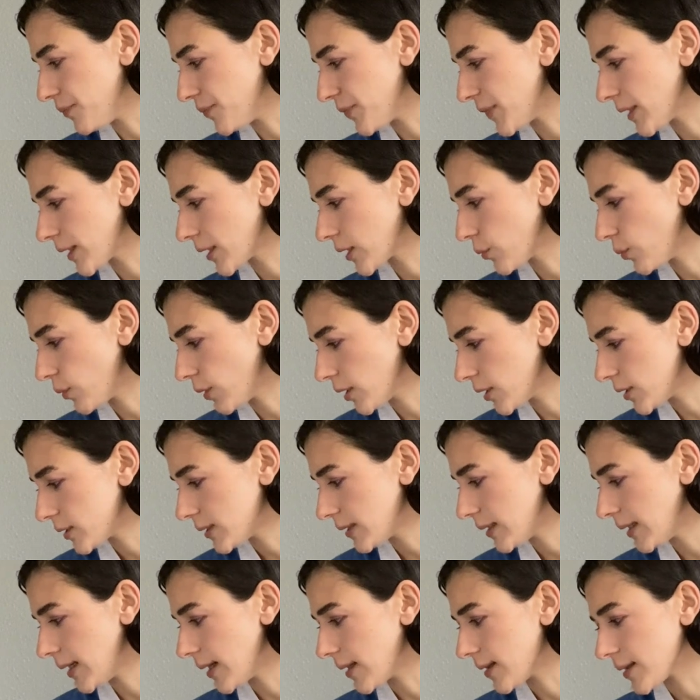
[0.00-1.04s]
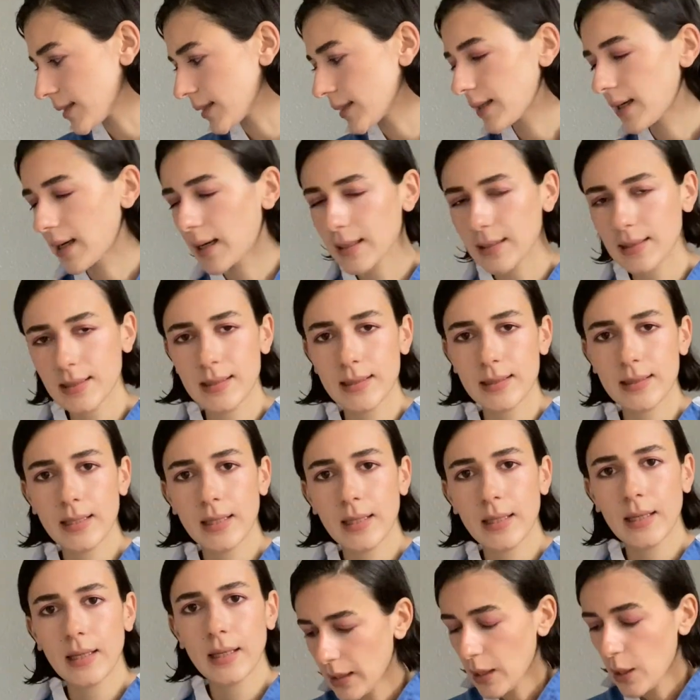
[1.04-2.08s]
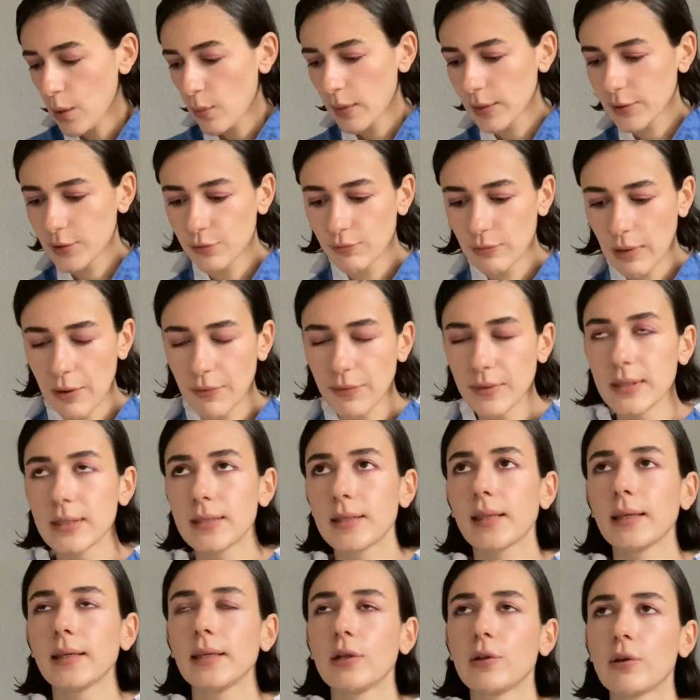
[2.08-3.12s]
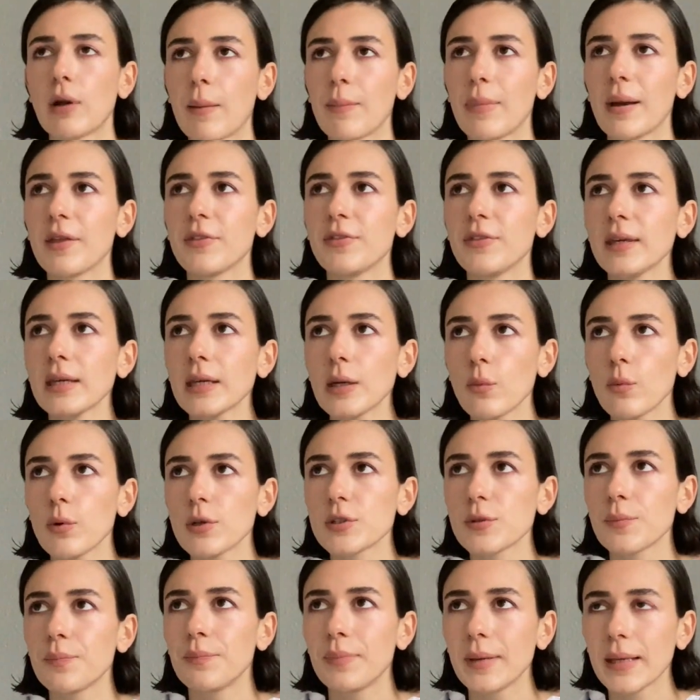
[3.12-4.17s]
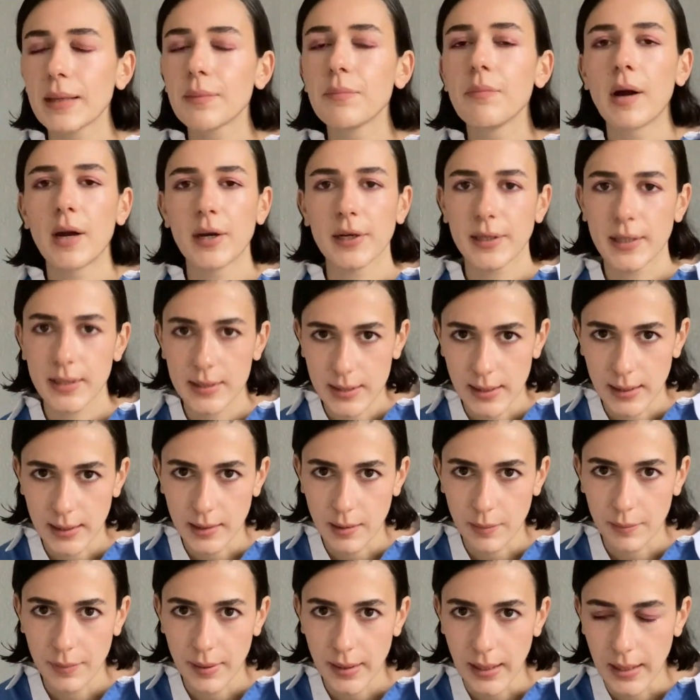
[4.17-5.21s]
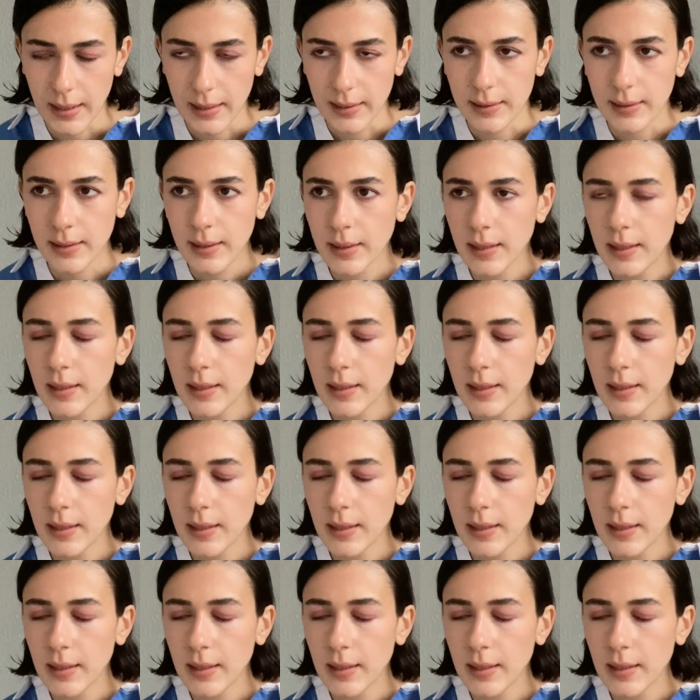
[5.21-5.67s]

the quality and the cuts. Well, to round this thing here up, I think it was a big marketing campaign.